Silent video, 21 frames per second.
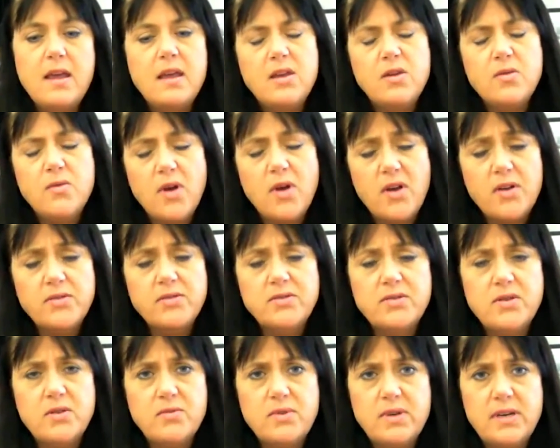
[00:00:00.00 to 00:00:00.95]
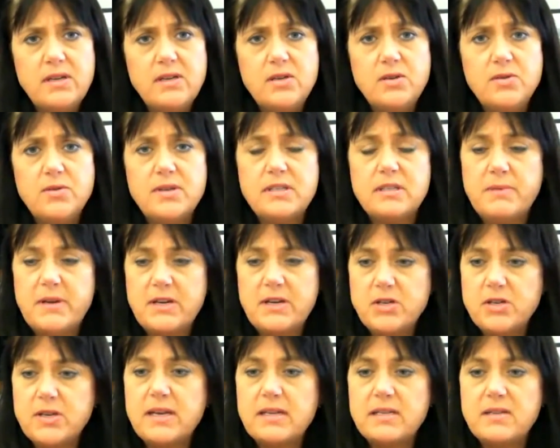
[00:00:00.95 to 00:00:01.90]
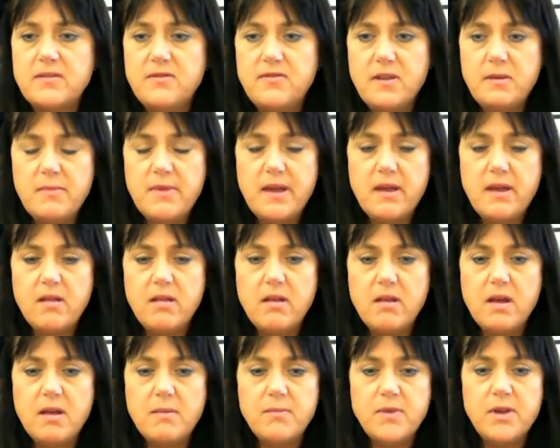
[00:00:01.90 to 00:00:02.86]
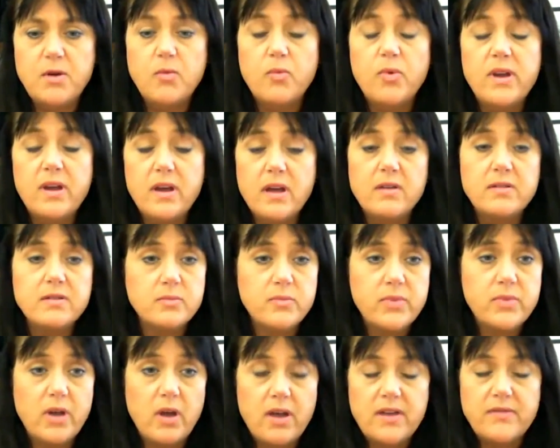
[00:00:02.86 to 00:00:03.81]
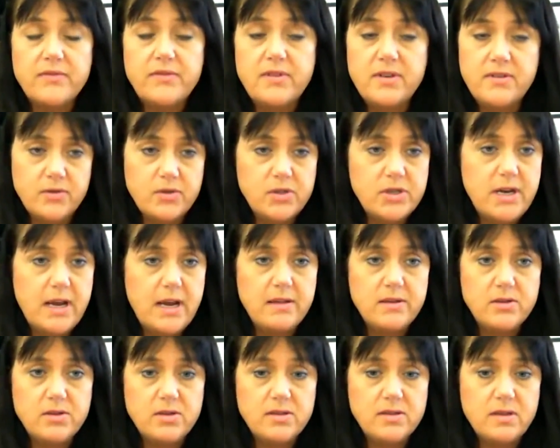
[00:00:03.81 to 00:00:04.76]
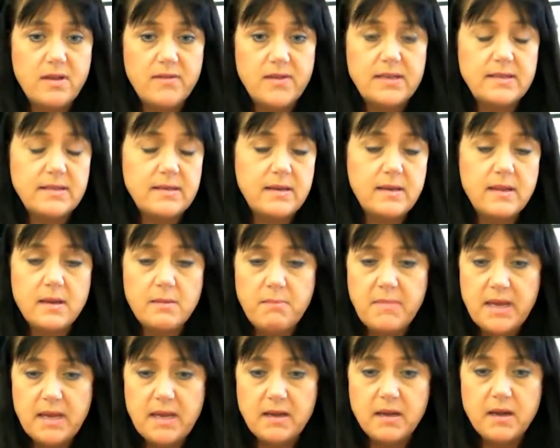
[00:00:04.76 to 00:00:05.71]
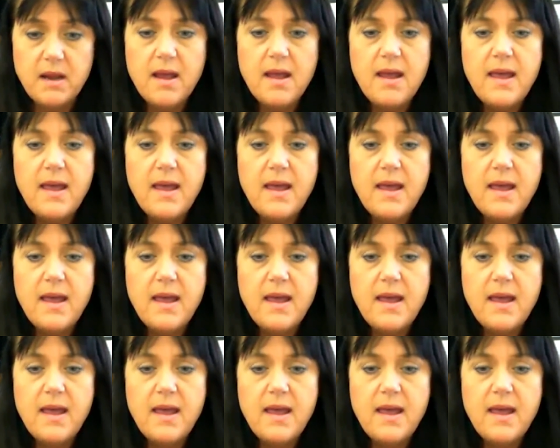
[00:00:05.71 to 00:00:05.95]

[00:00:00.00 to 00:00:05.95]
You also need to, especially as a female, we all have different challenges, obviously, than men.